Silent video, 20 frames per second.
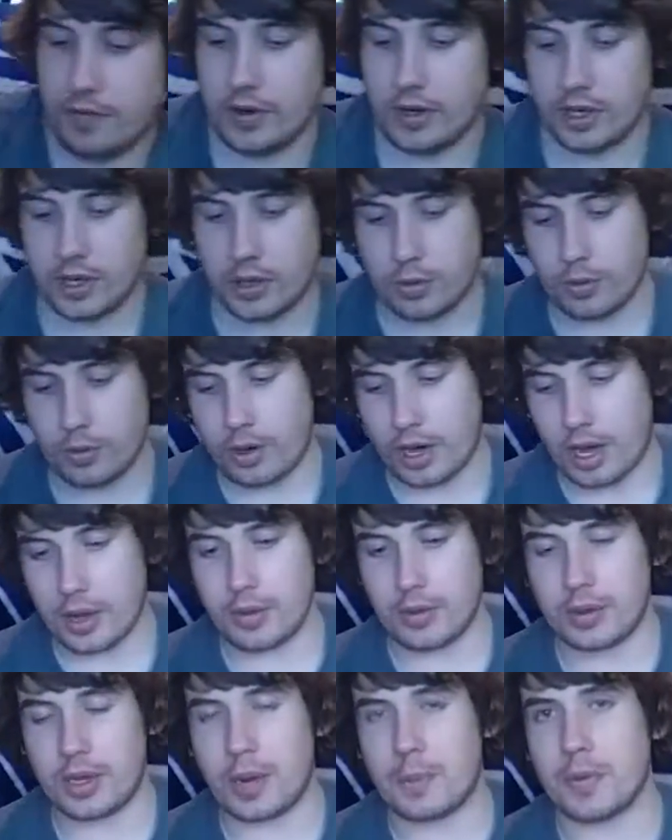Very cool.
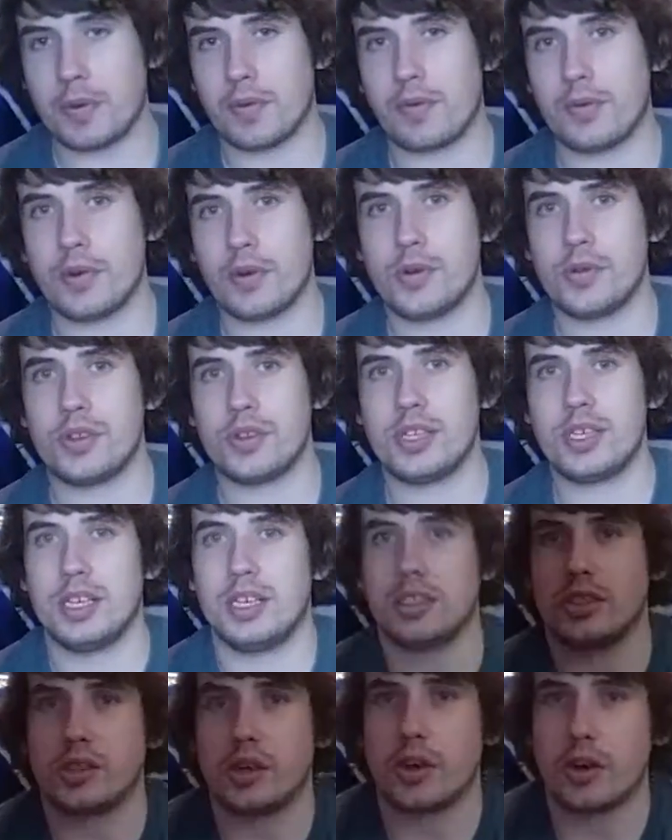I prefer
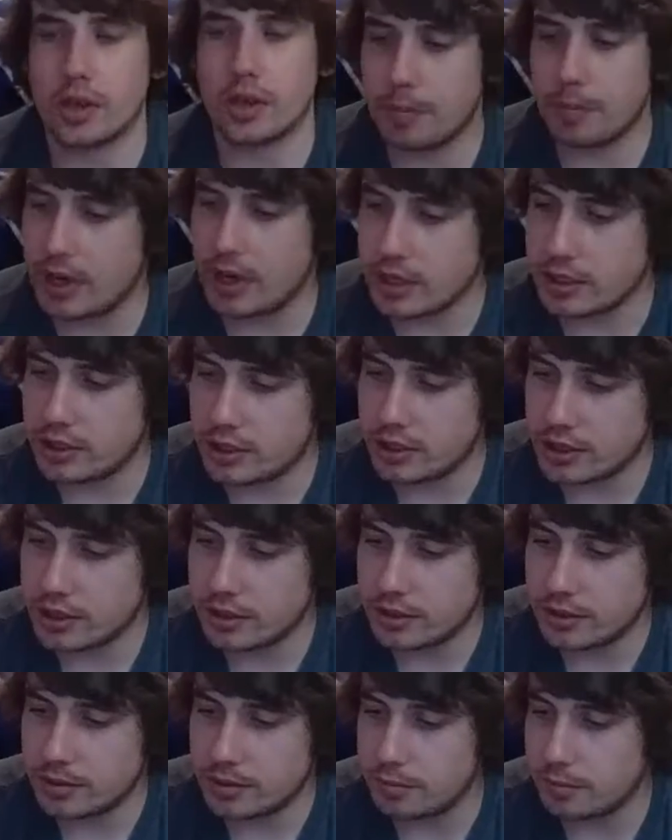the Target
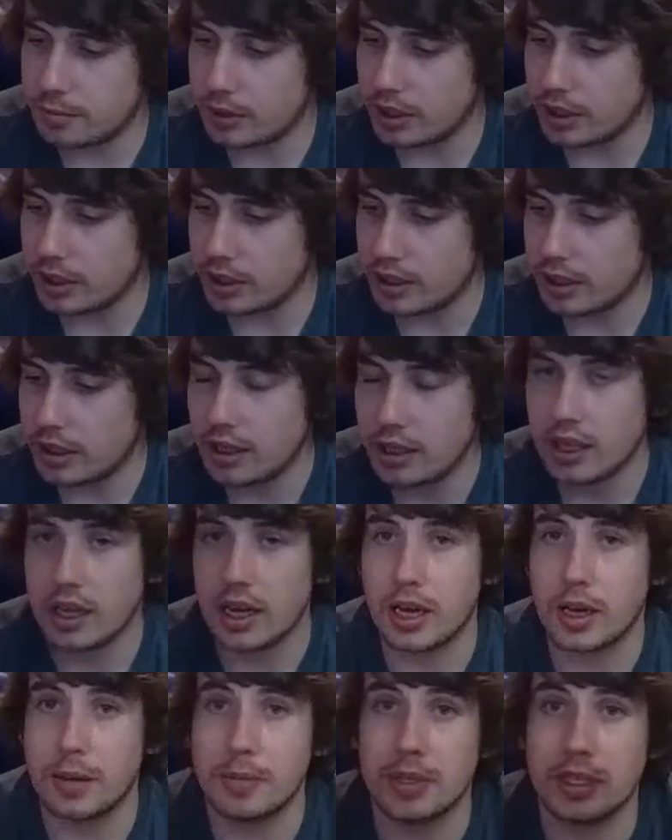packaging, but
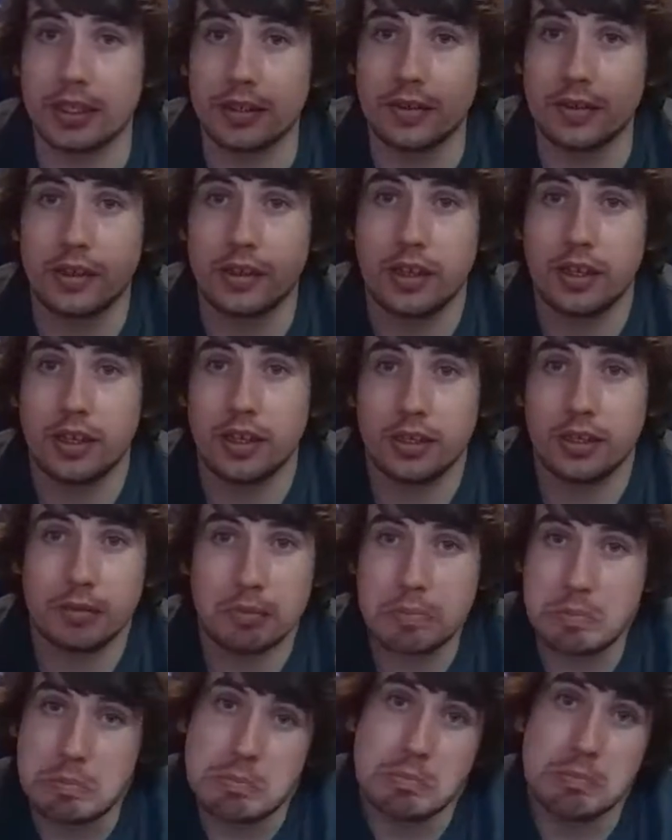I mean,
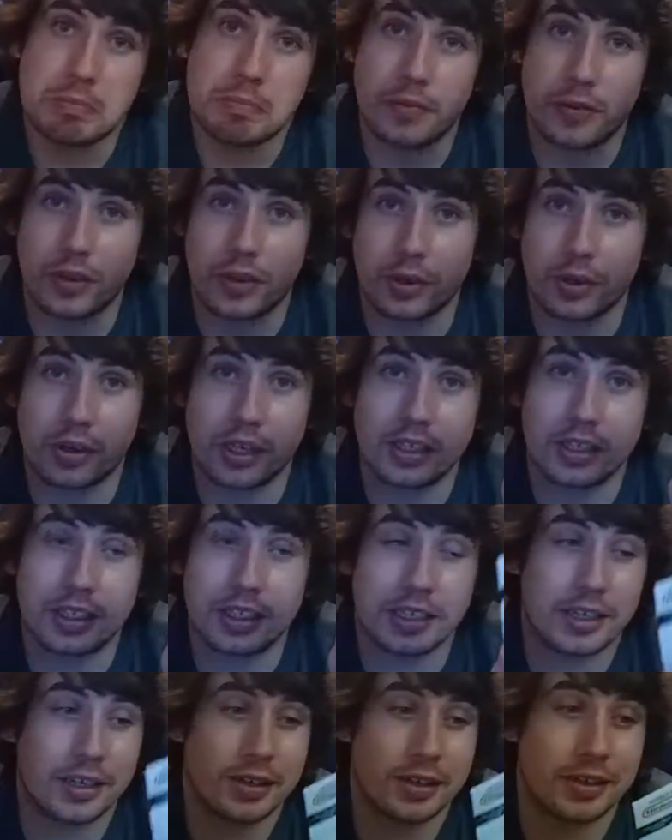they're right
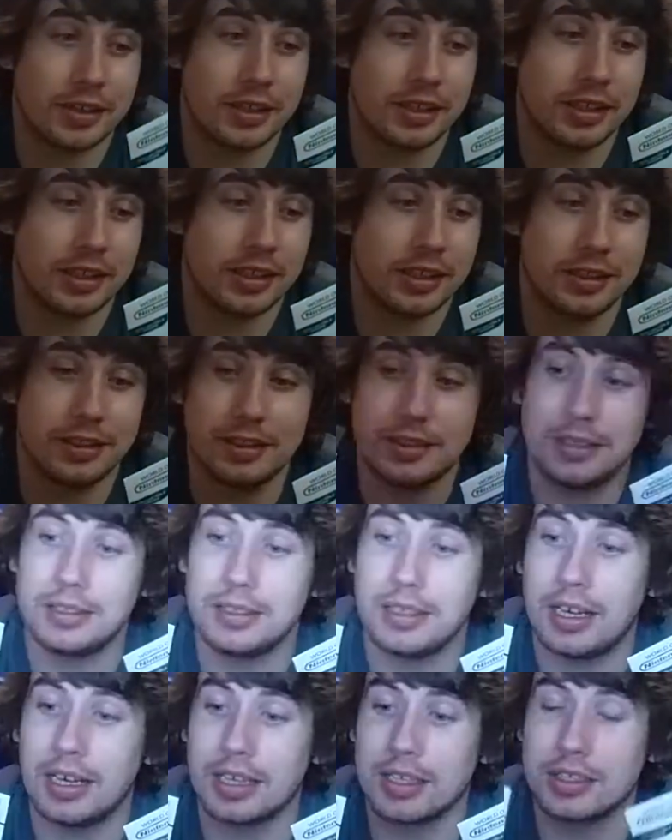there, and I
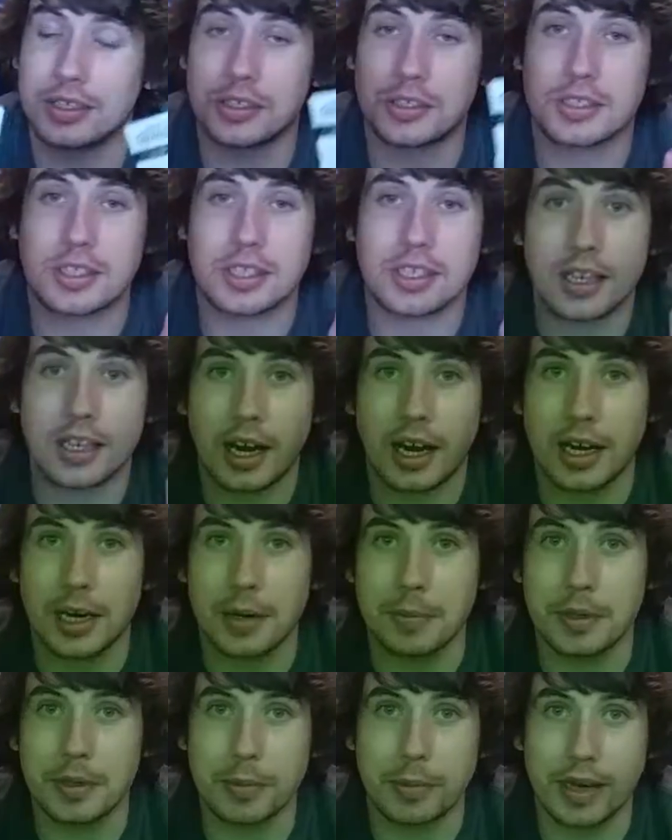could just hide
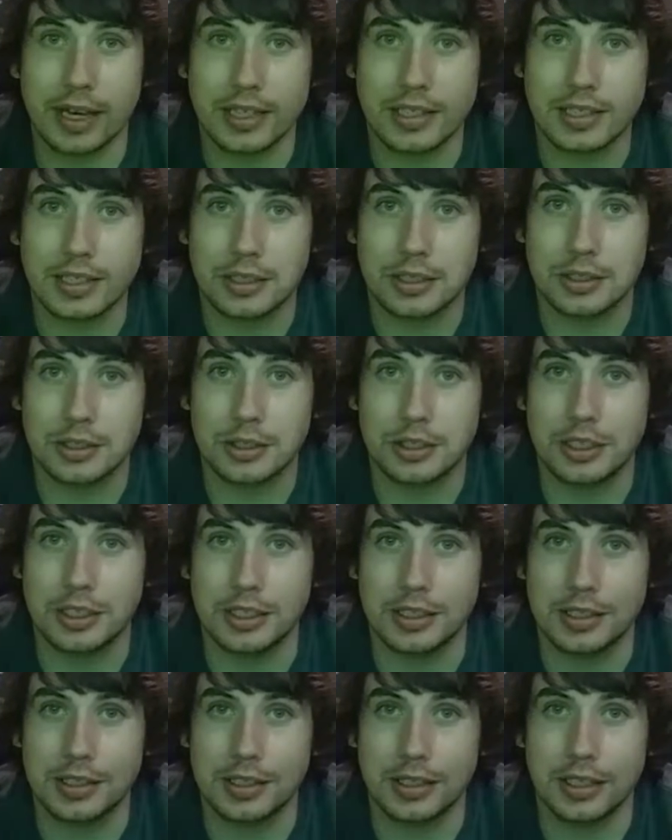them in the basket, and she
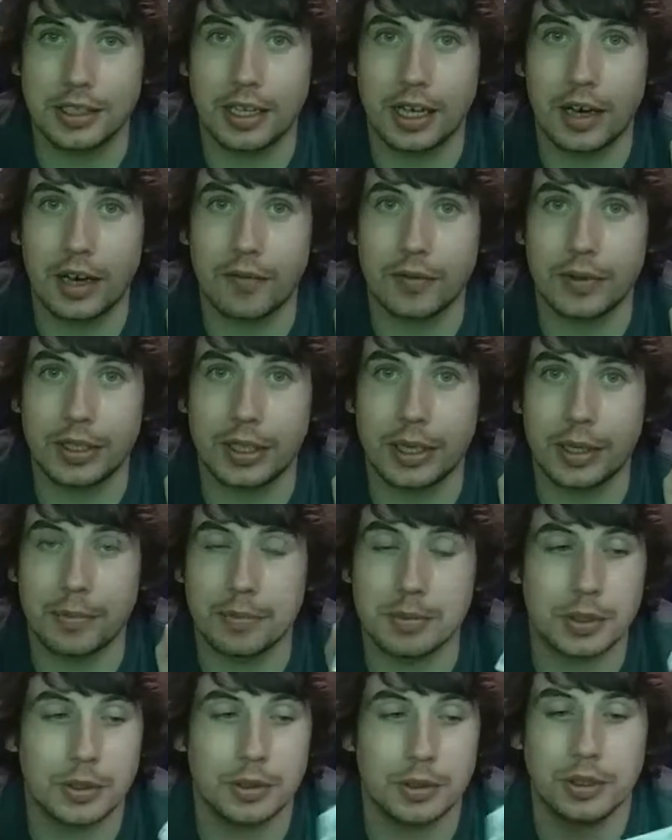doesn't see it half the
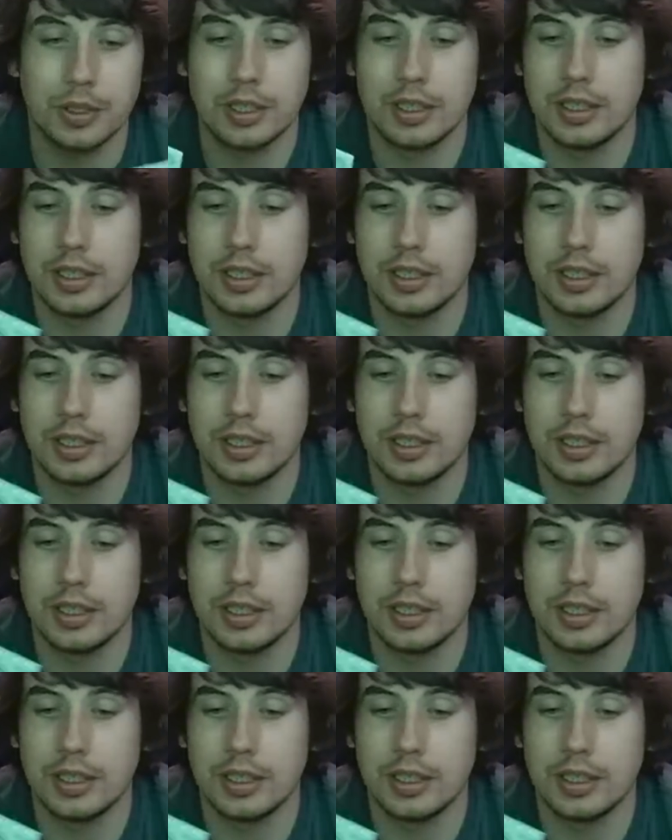time, so